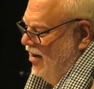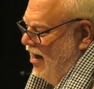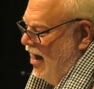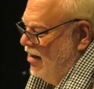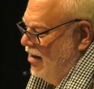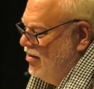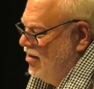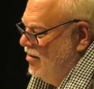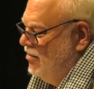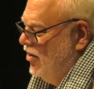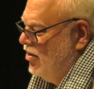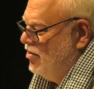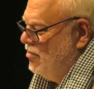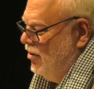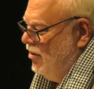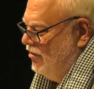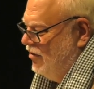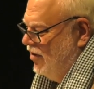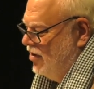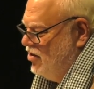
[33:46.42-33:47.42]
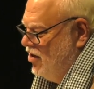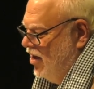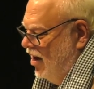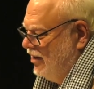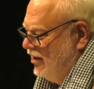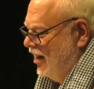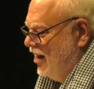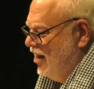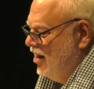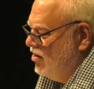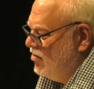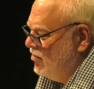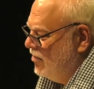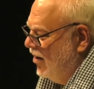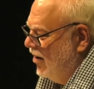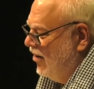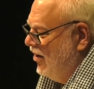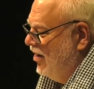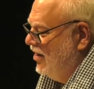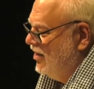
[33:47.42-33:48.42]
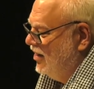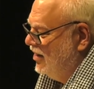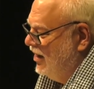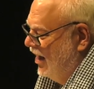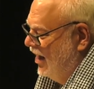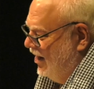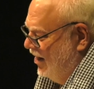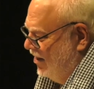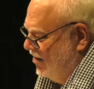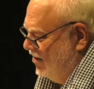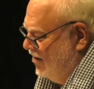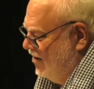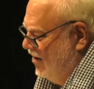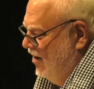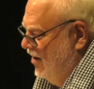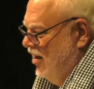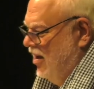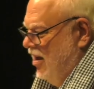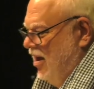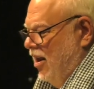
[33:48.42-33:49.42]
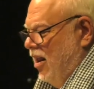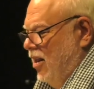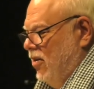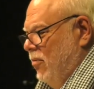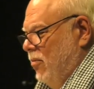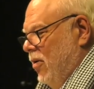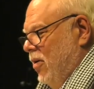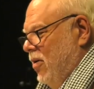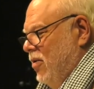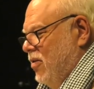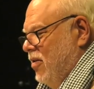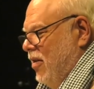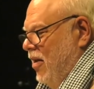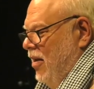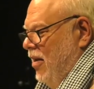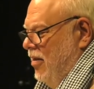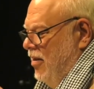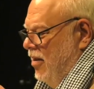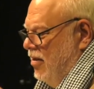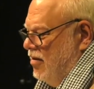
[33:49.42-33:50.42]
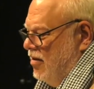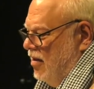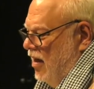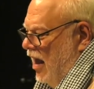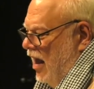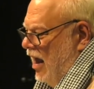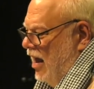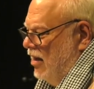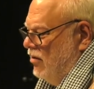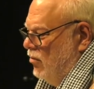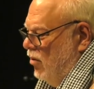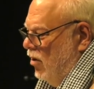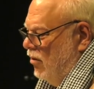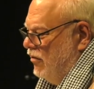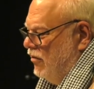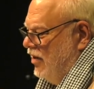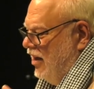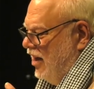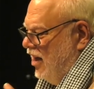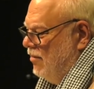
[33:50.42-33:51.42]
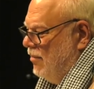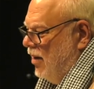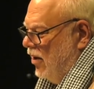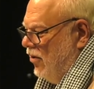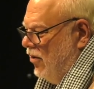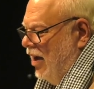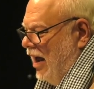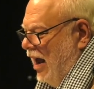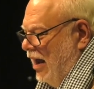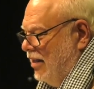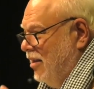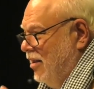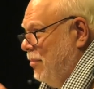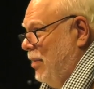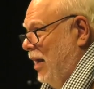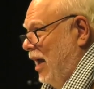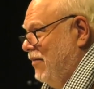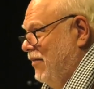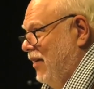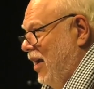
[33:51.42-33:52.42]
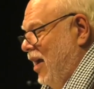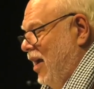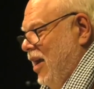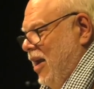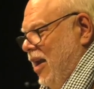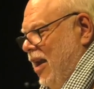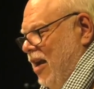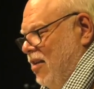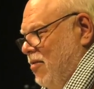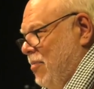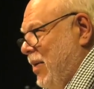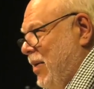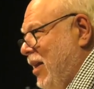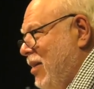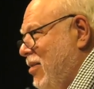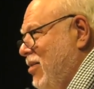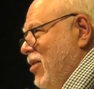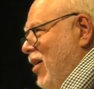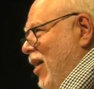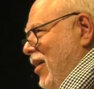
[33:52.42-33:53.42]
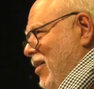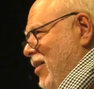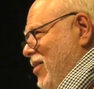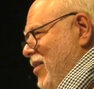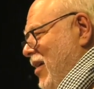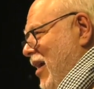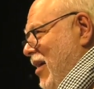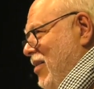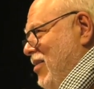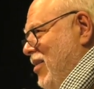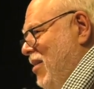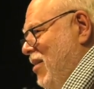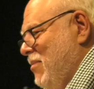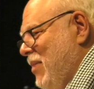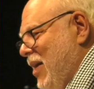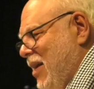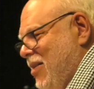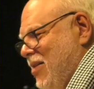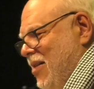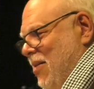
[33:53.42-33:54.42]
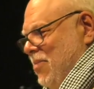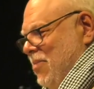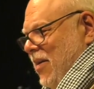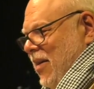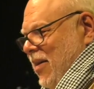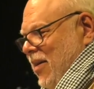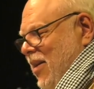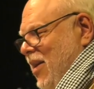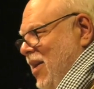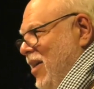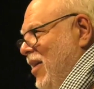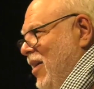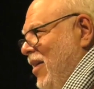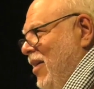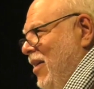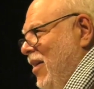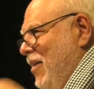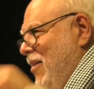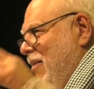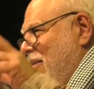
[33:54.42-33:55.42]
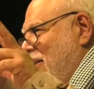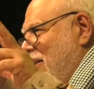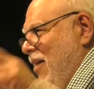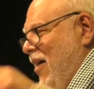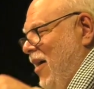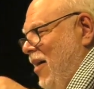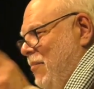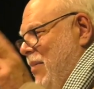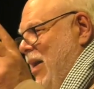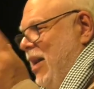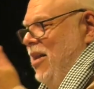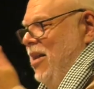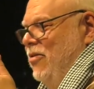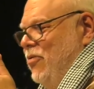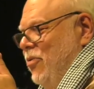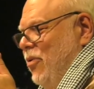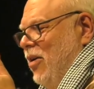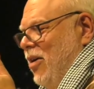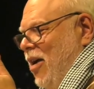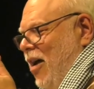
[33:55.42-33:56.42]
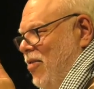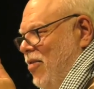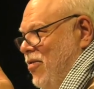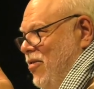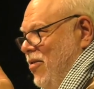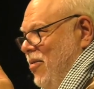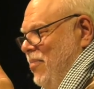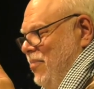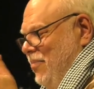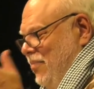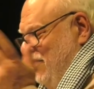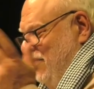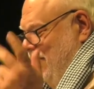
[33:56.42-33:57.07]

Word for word: has the most perfect child, and he's wearing the latest. In other words, this hand-woven jíbaro hat, the pava, has been exoticized and made something, made into a costume.